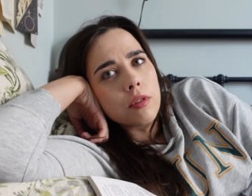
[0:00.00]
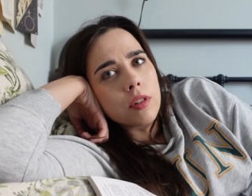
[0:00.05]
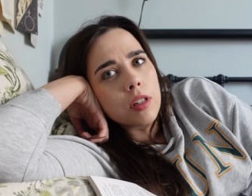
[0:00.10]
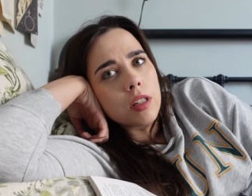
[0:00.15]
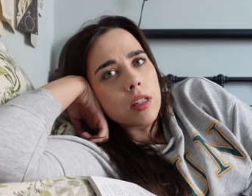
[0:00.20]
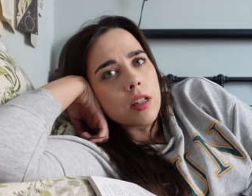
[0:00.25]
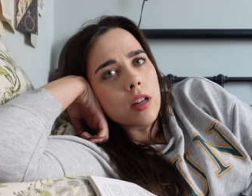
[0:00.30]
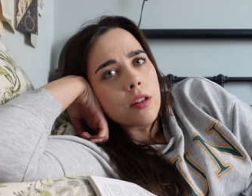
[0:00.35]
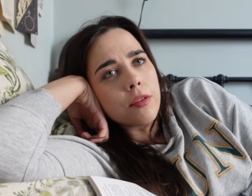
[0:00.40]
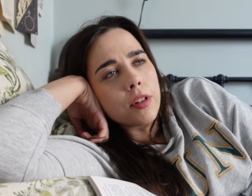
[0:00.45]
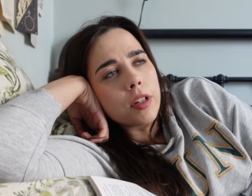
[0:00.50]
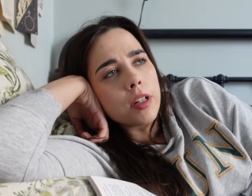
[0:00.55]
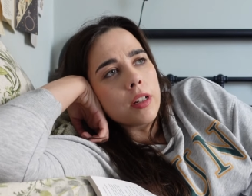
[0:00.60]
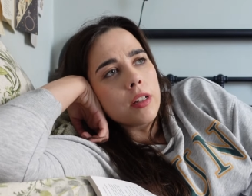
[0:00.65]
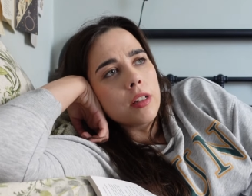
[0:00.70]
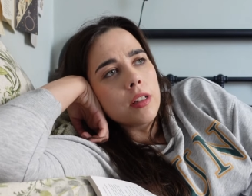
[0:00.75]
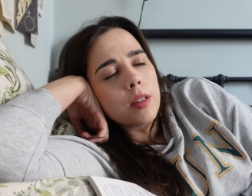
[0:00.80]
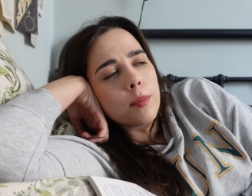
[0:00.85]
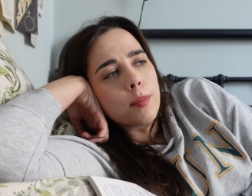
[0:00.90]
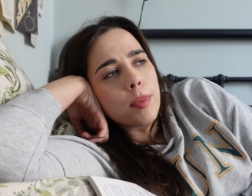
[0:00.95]
discovering
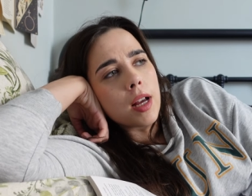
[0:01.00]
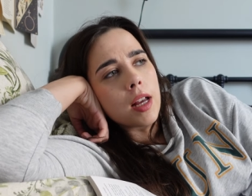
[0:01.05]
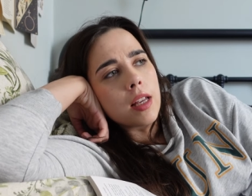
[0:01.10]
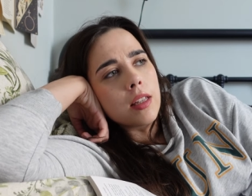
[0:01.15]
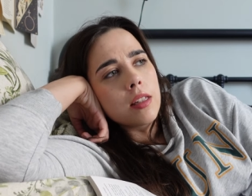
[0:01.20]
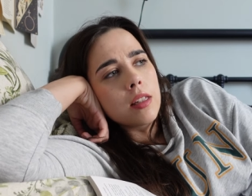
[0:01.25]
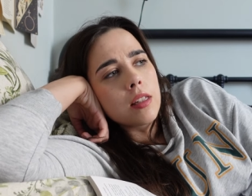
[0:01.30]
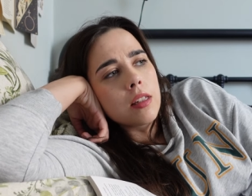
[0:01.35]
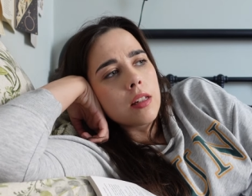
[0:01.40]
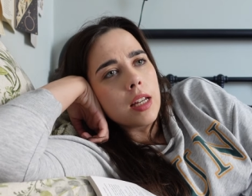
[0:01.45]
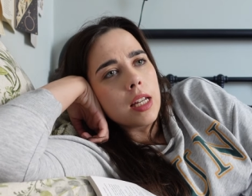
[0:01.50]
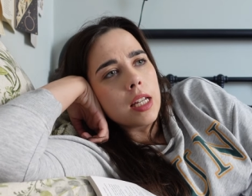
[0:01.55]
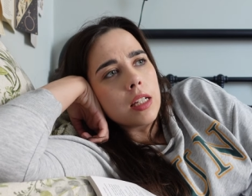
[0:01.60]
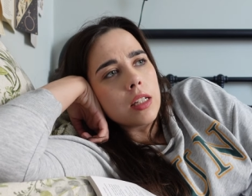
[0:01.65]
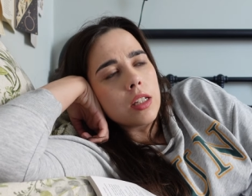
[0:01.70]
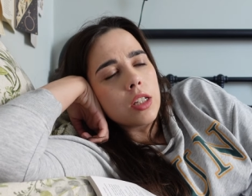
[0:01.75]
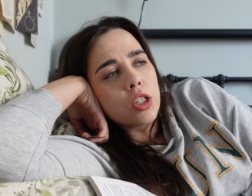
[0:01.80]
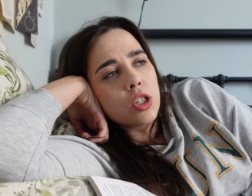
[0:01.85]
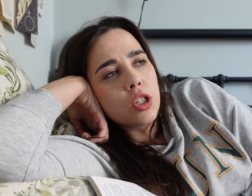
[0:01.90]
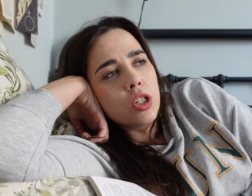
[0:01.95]
the past,
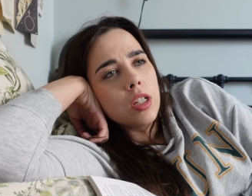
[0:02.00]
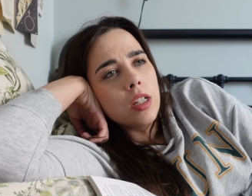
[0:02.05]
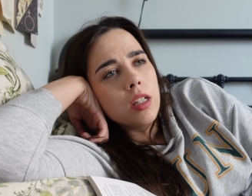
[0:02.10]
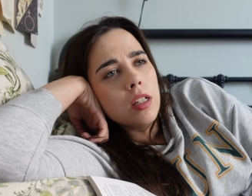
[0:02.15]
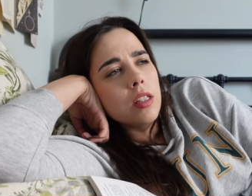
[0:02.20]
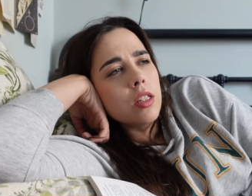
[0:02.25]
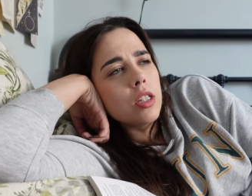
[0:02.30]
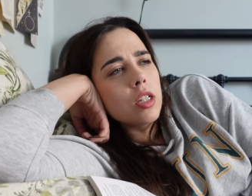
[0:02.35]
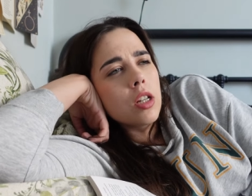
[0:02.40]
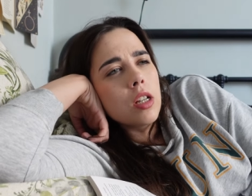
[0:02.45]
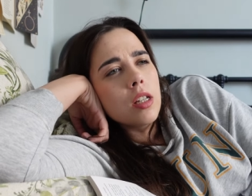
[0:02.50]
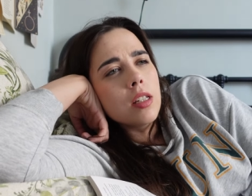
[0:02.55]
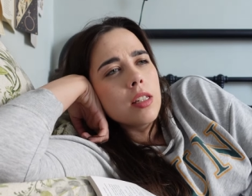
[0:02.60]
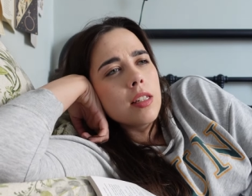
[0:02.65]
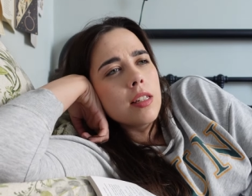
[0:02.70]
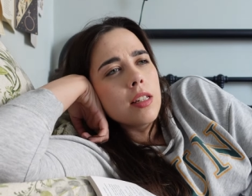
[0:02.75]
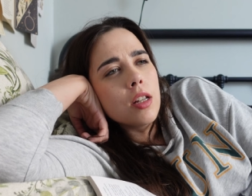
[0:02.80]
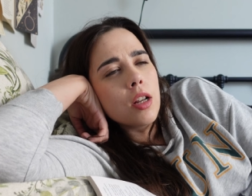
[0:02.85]
and she's just,